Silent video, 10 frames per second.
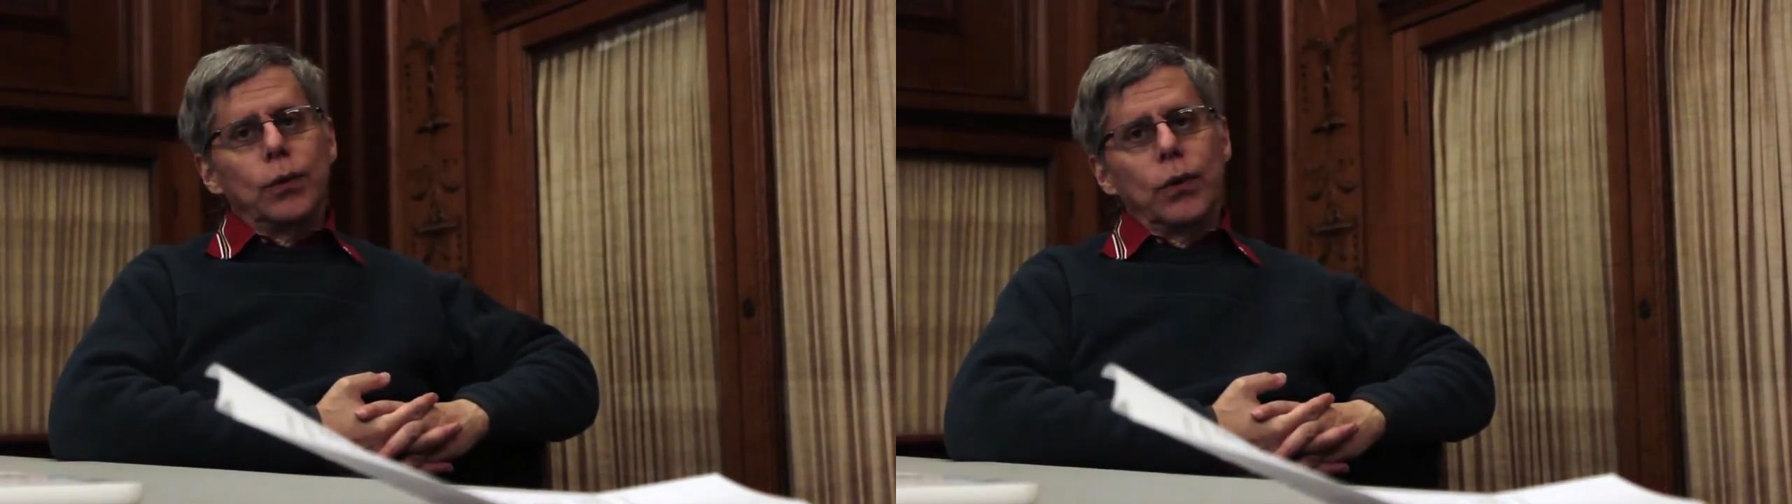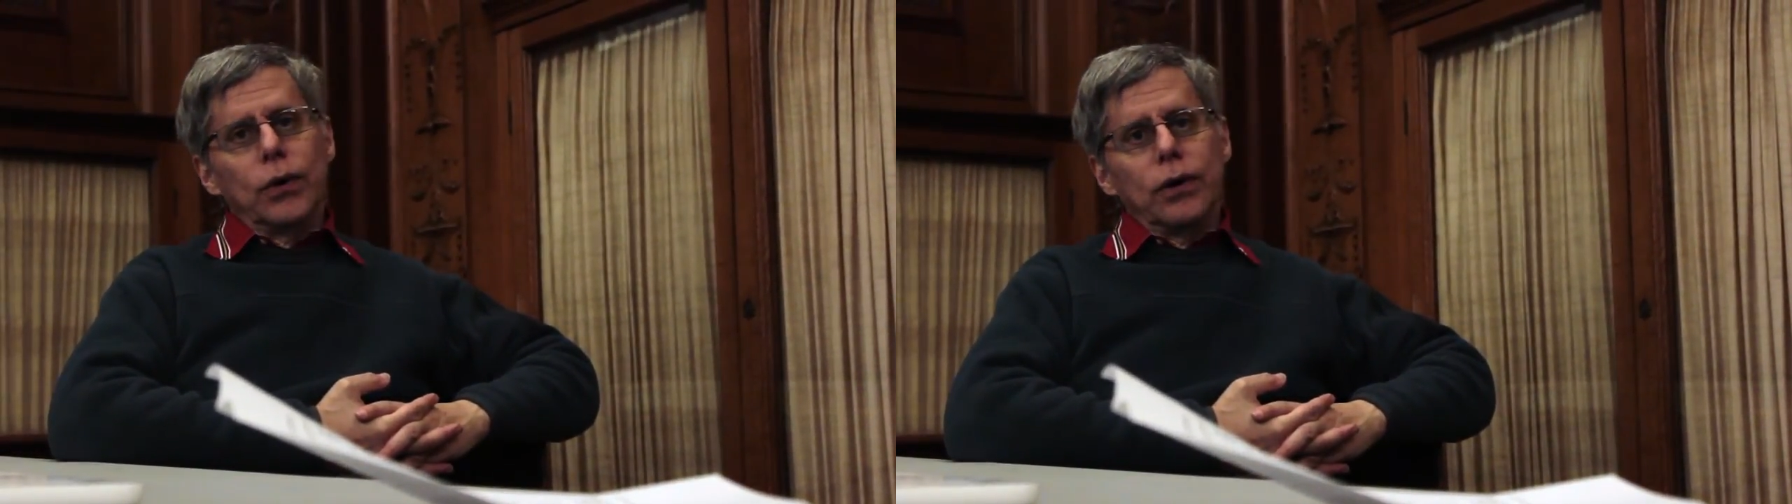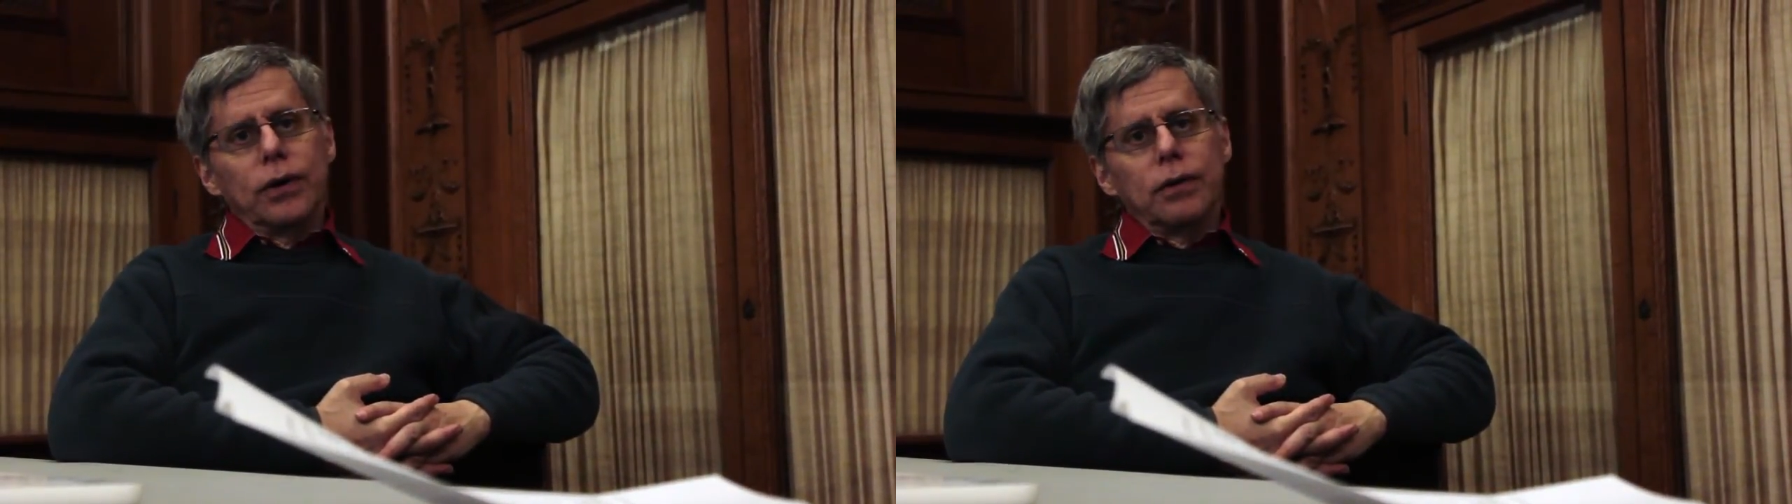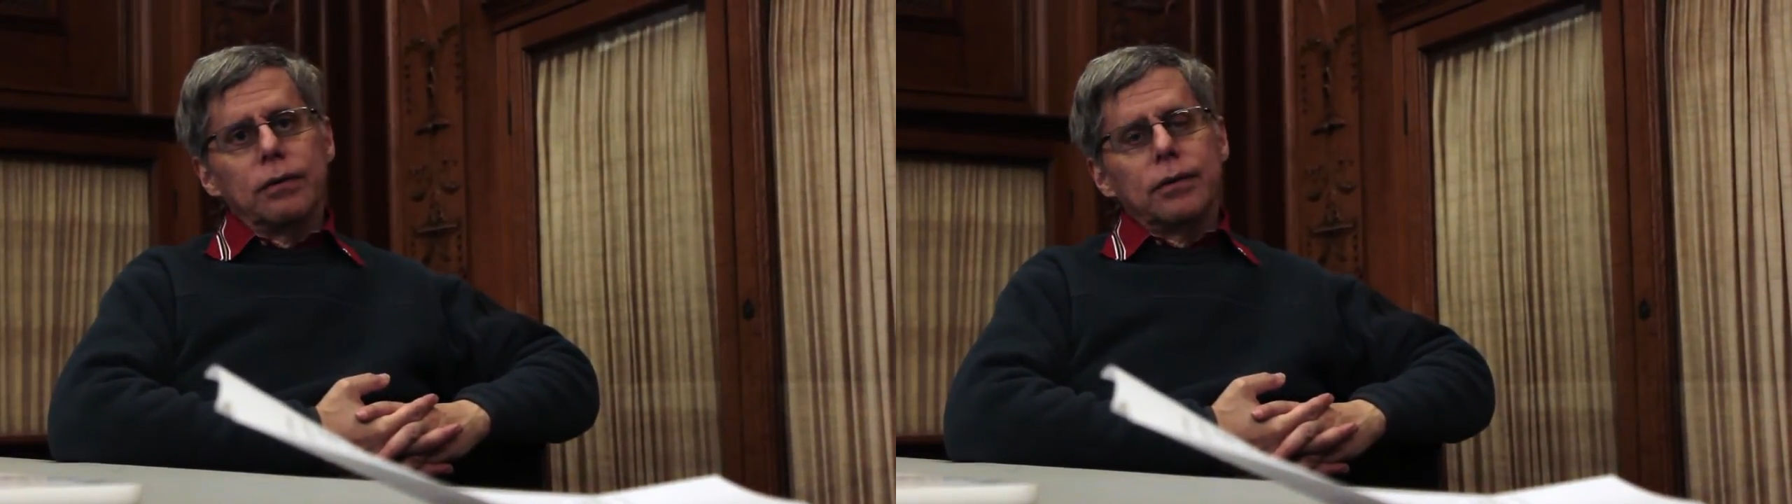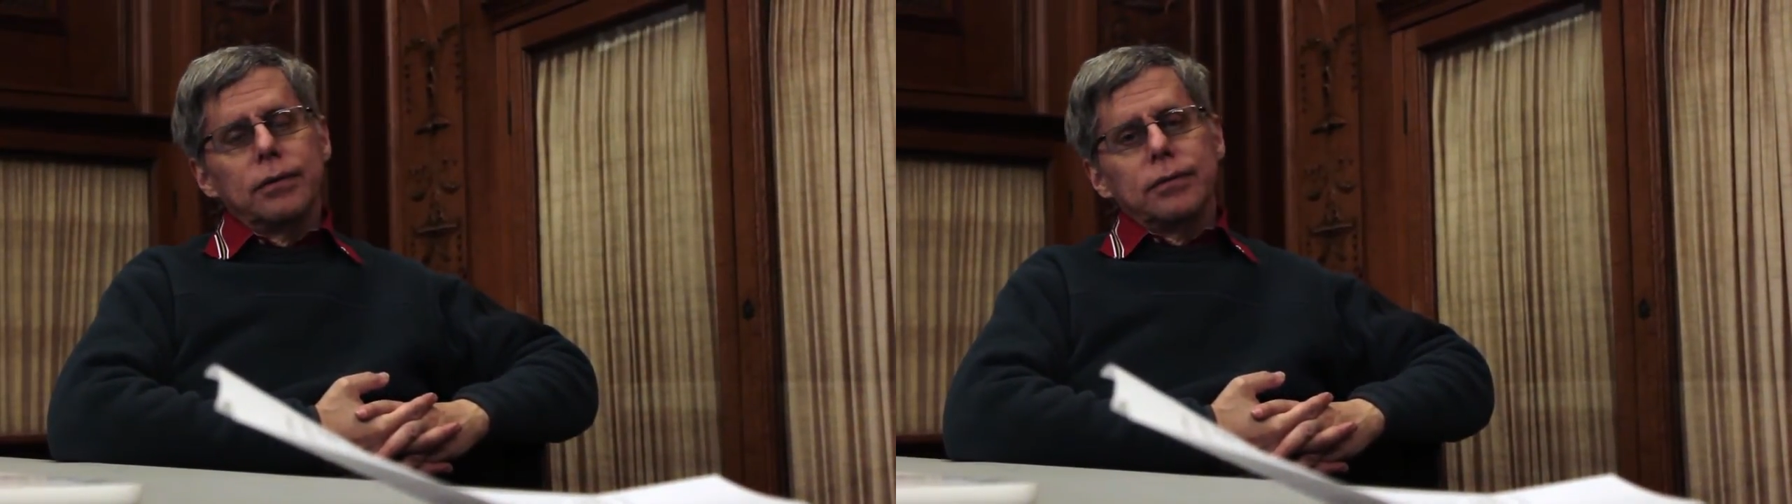Or
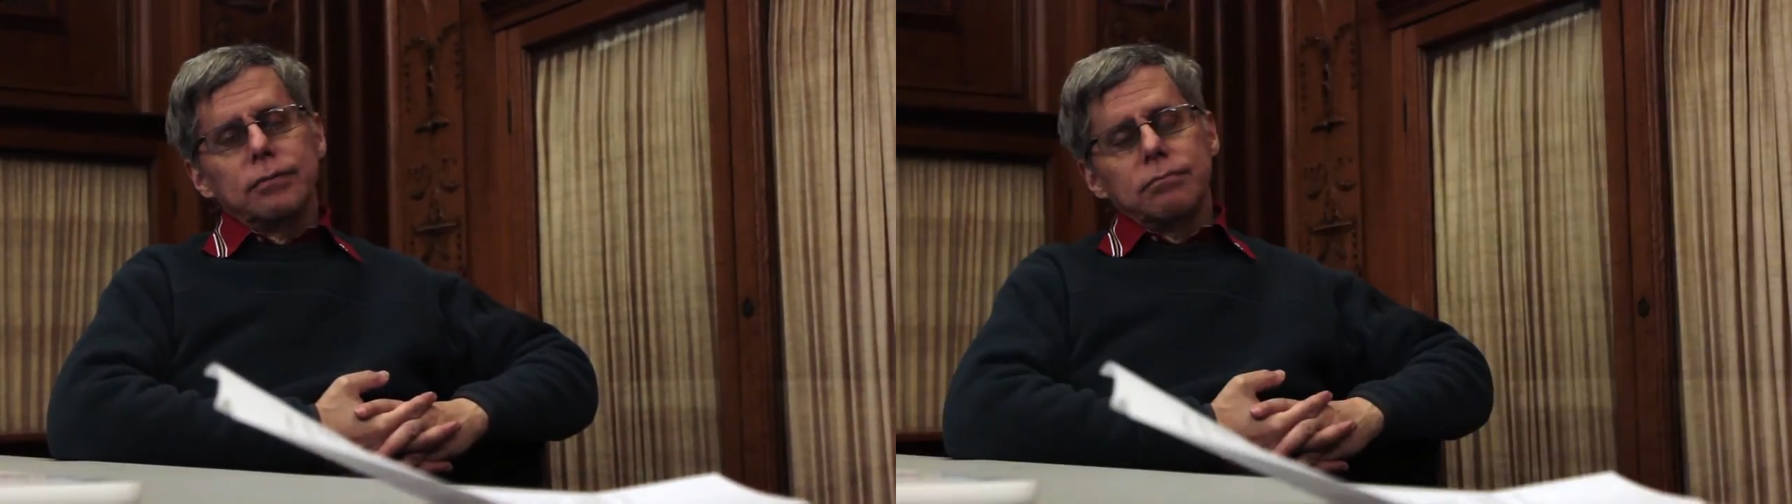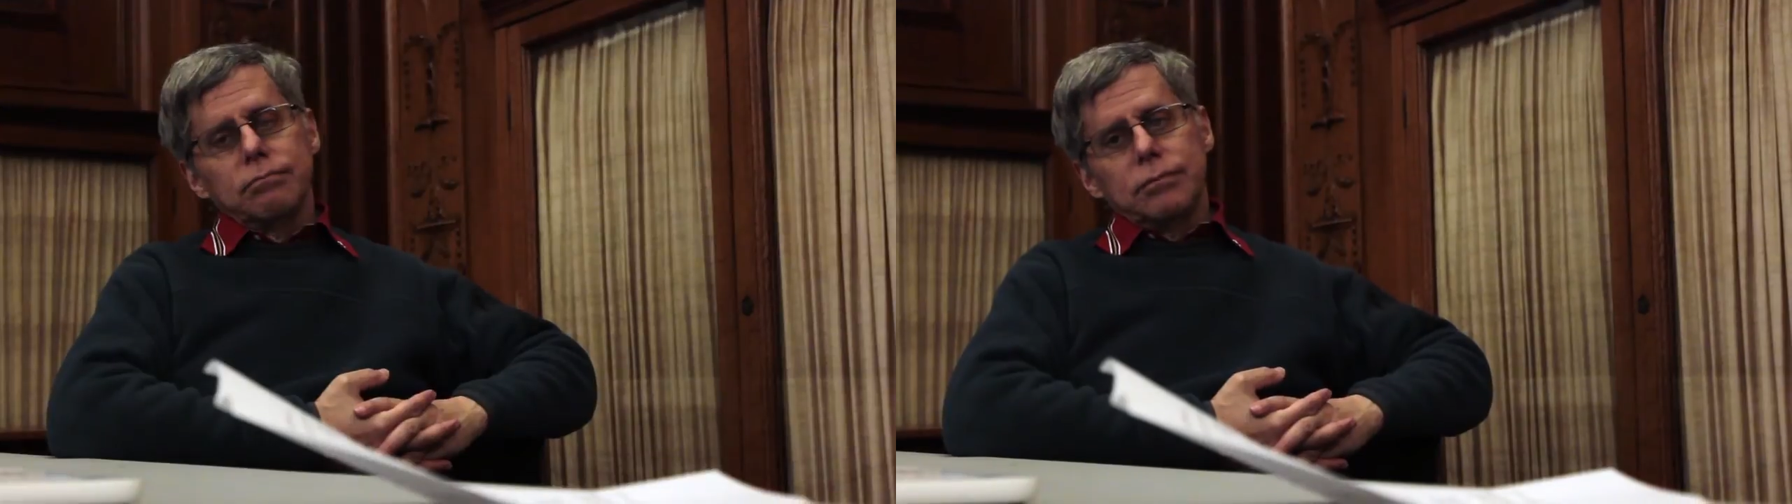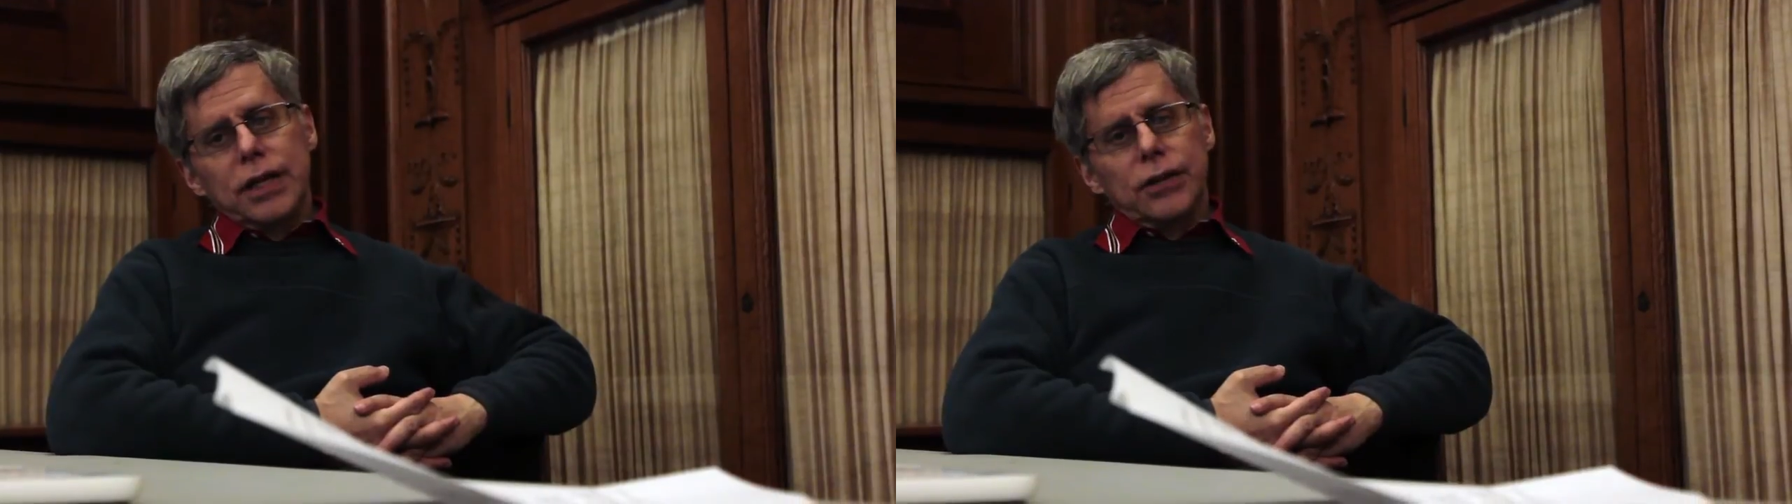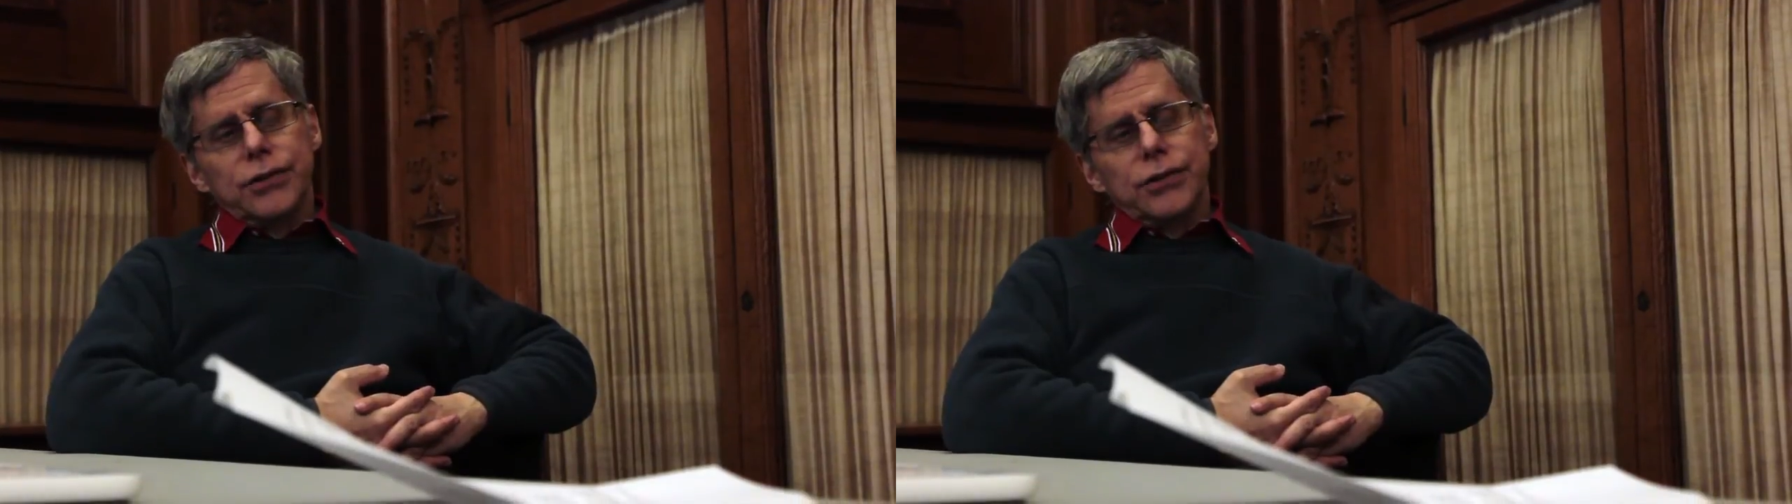tell